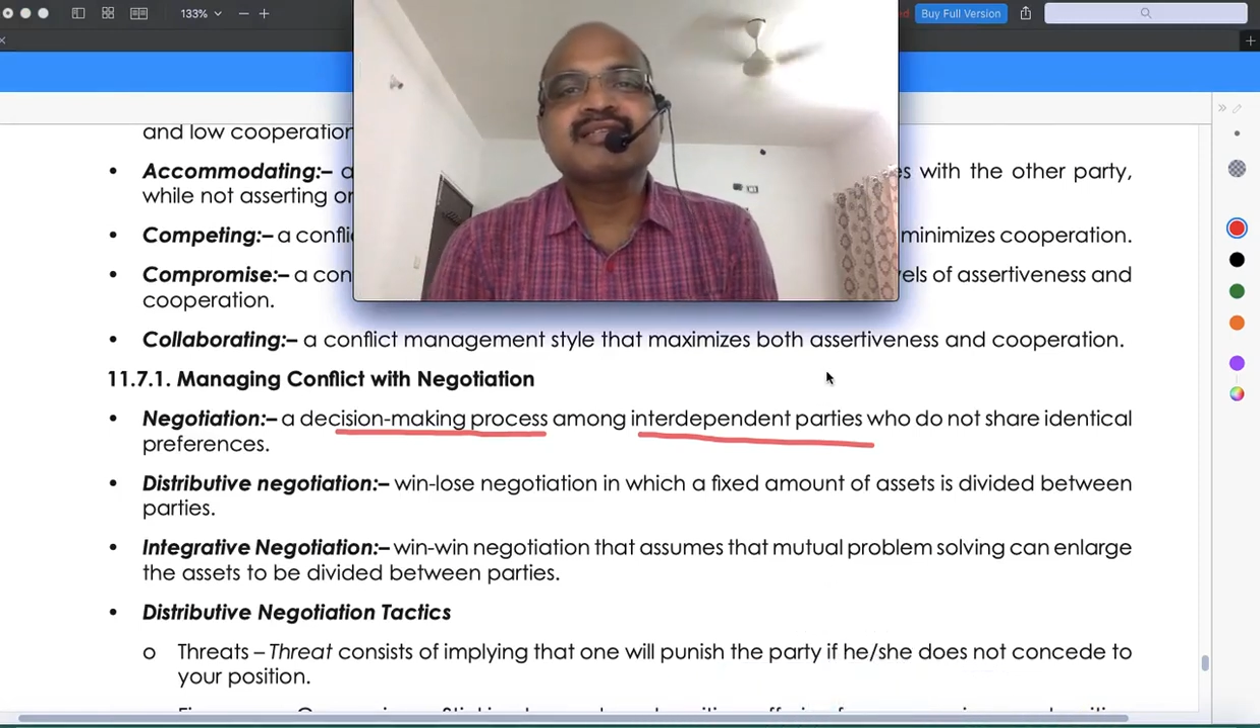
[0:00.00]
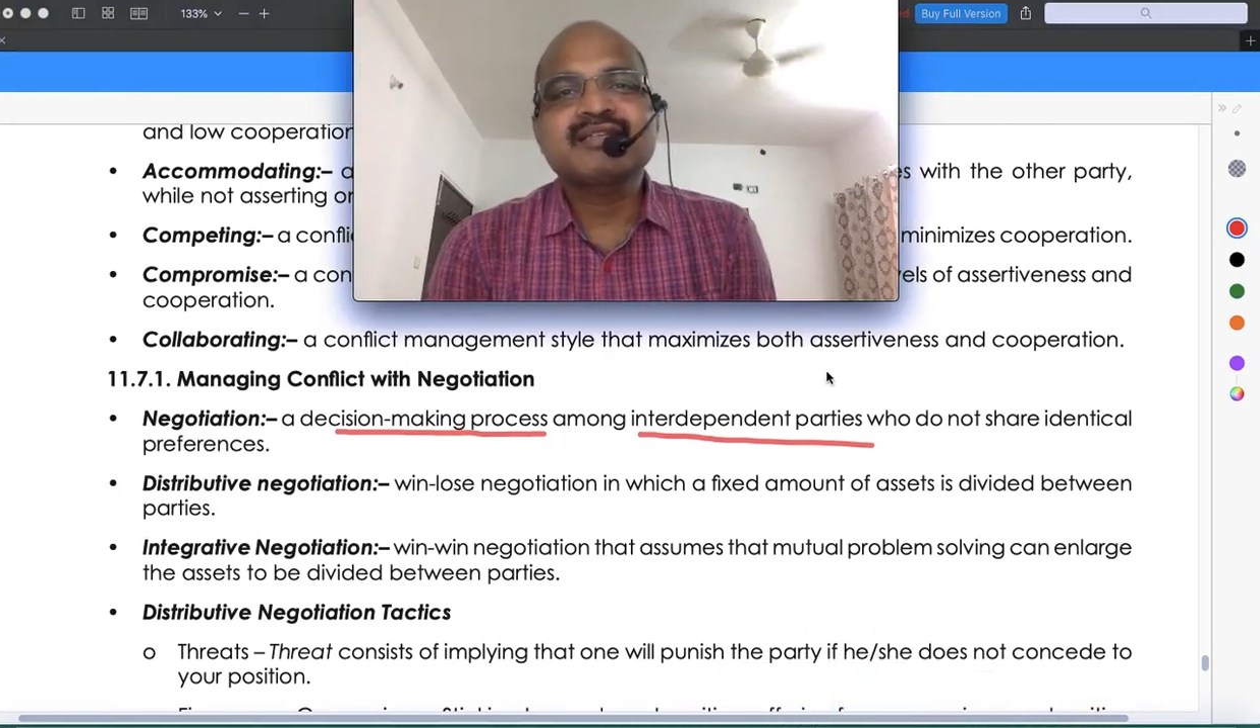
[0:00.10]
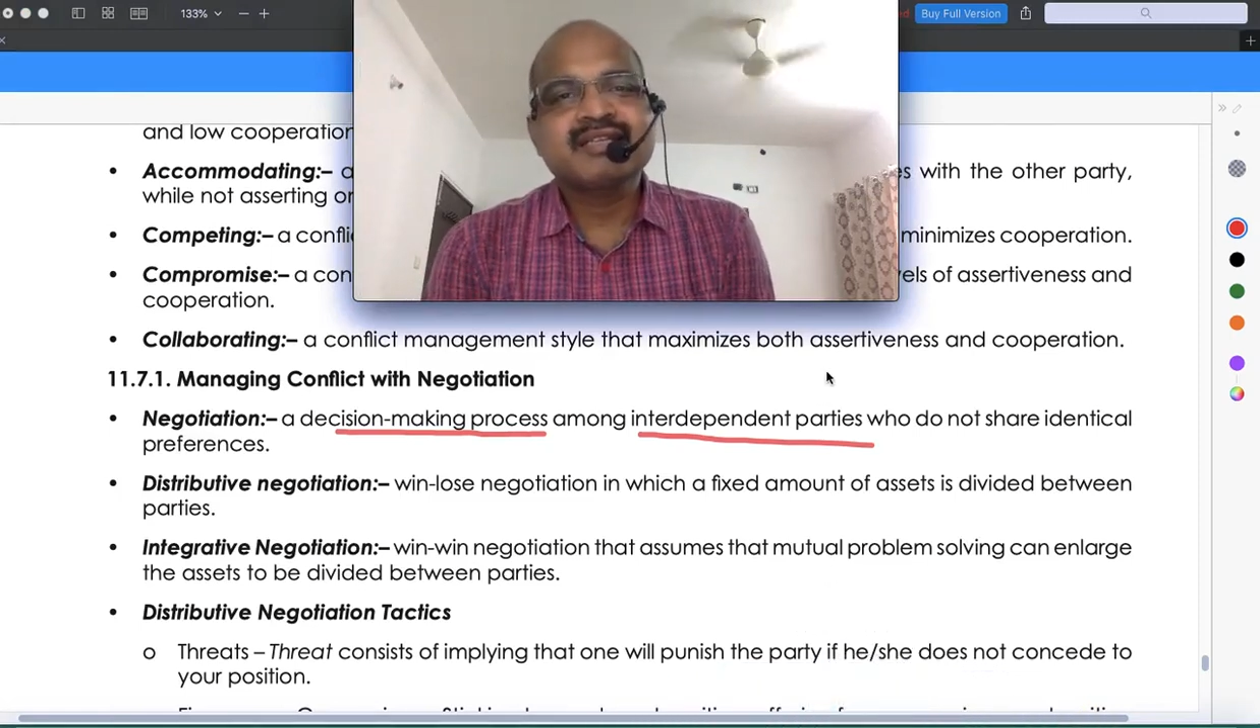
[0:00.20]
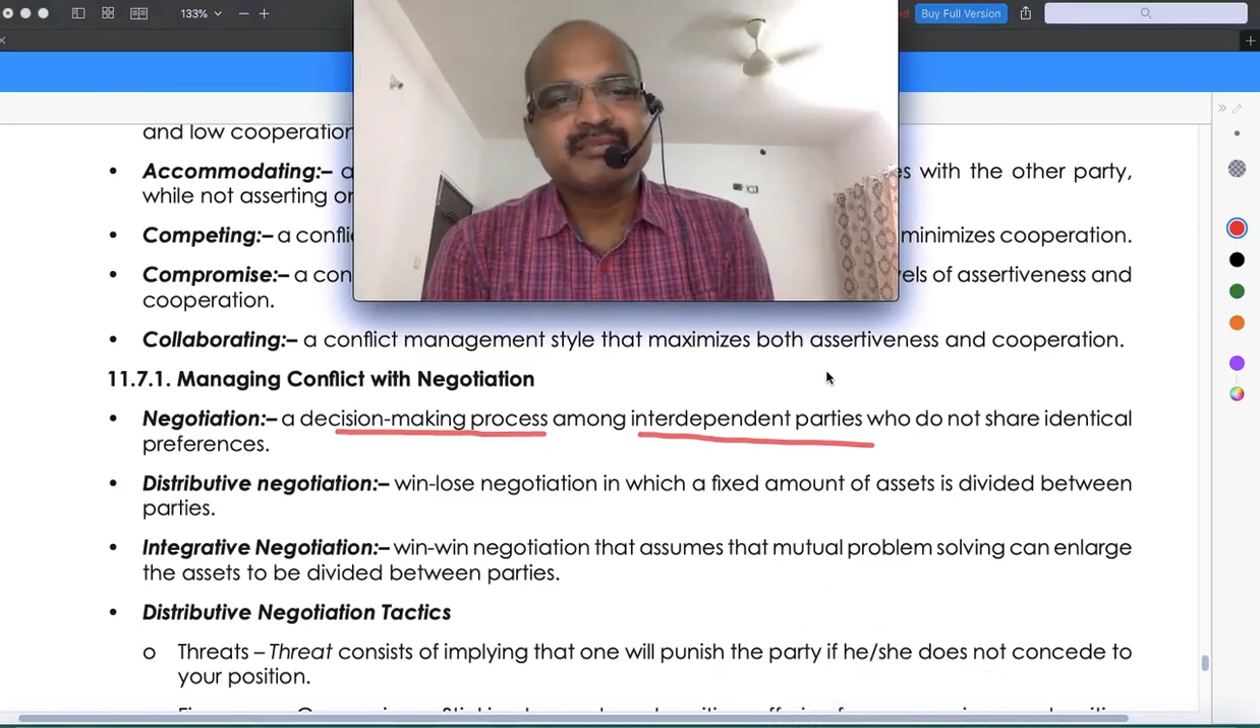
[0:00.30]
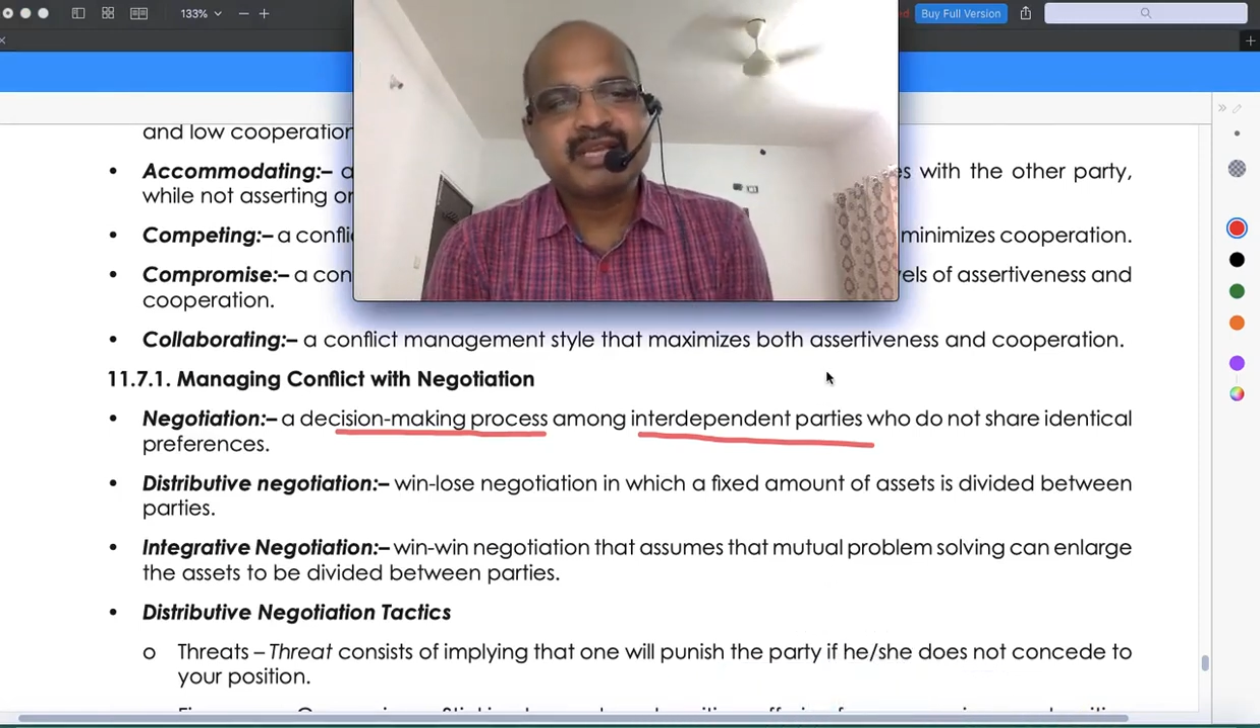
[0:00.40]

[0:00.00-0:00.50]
decision